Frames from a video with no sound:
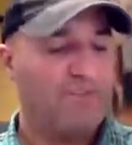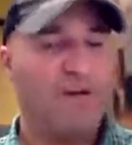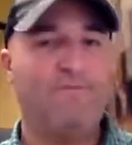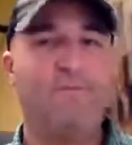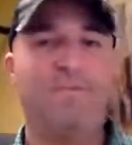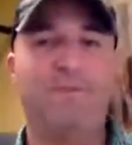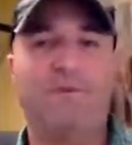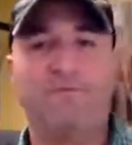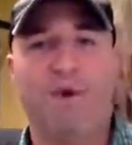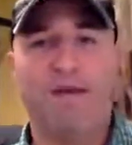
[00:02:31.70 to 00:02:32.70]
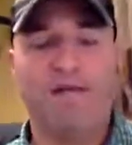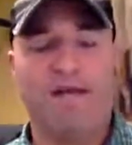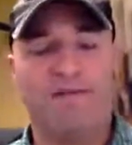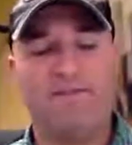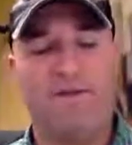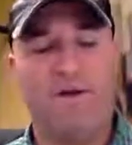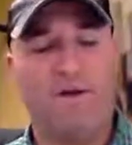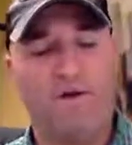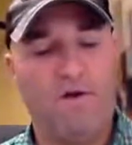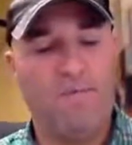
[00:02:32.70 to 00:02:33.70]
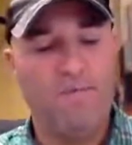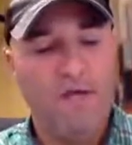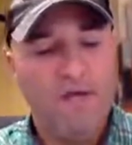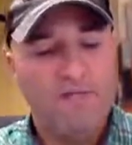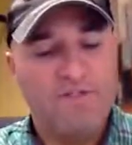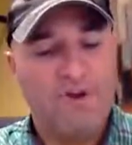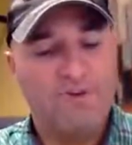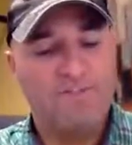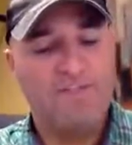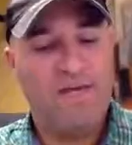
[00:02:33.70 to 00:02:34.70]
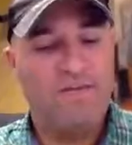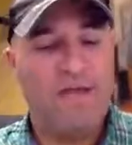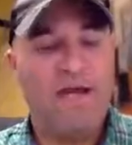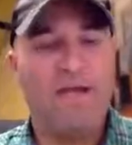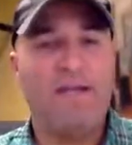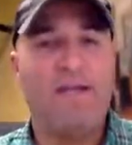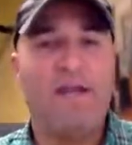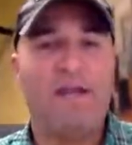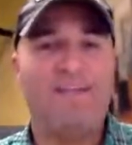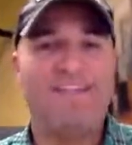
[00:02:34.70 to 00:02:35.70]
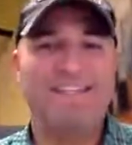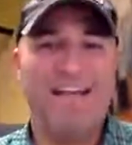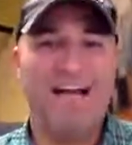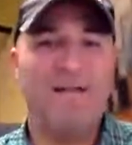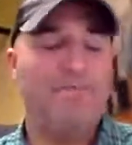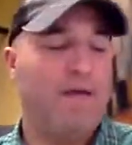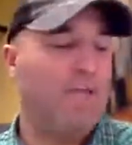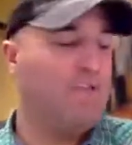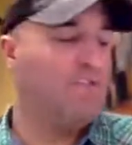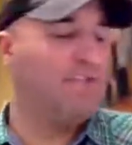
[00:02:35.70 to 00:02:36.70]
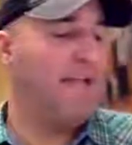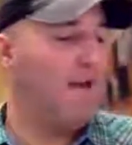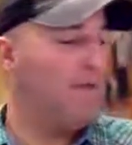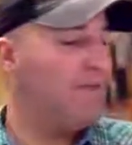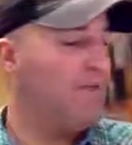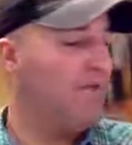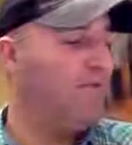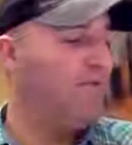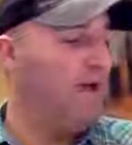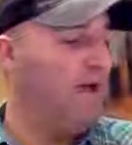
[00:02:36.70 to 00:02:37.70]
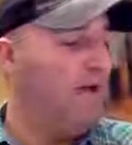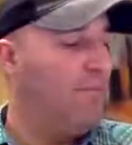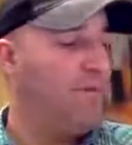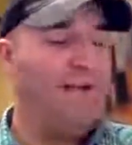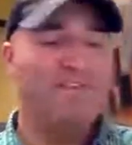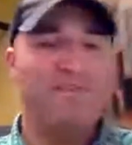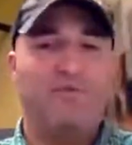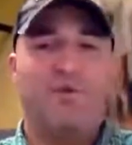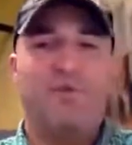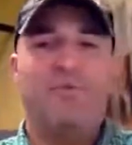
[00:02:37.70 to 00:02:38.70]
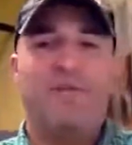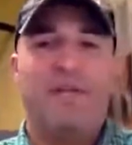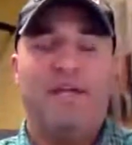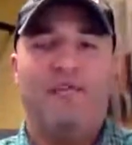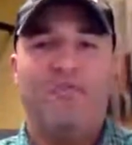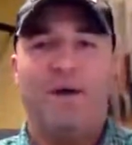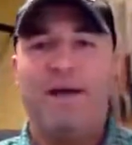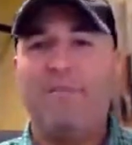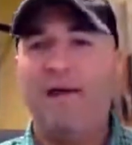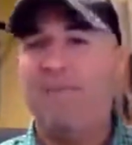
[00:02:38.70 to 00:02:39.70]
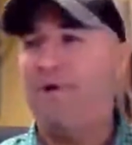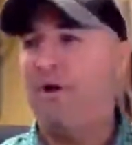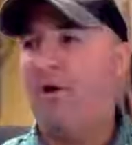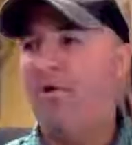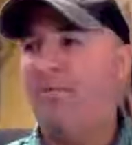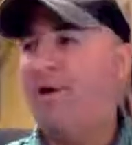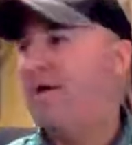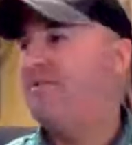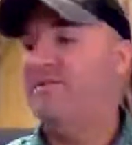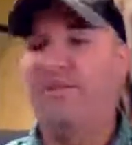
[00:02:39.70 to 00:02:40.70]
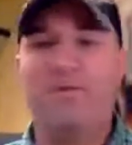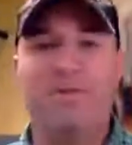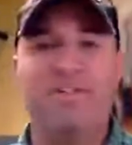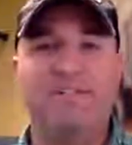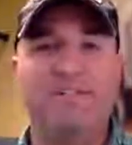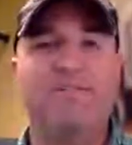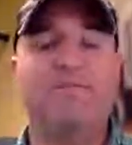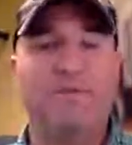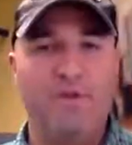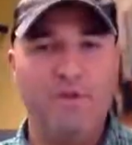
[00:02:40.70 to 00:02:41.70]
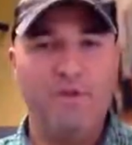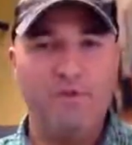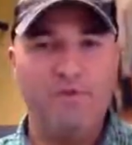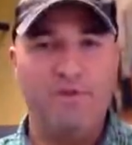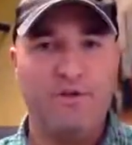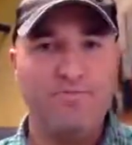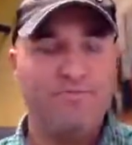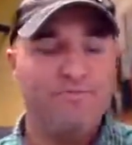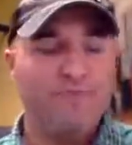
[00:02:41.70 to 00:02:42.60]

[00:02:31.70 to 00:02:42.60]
softwaresecretspodcast.com. So step 9, design pages. Now that you've brainstormed and you've mind mapped all the pages that will exist for your user,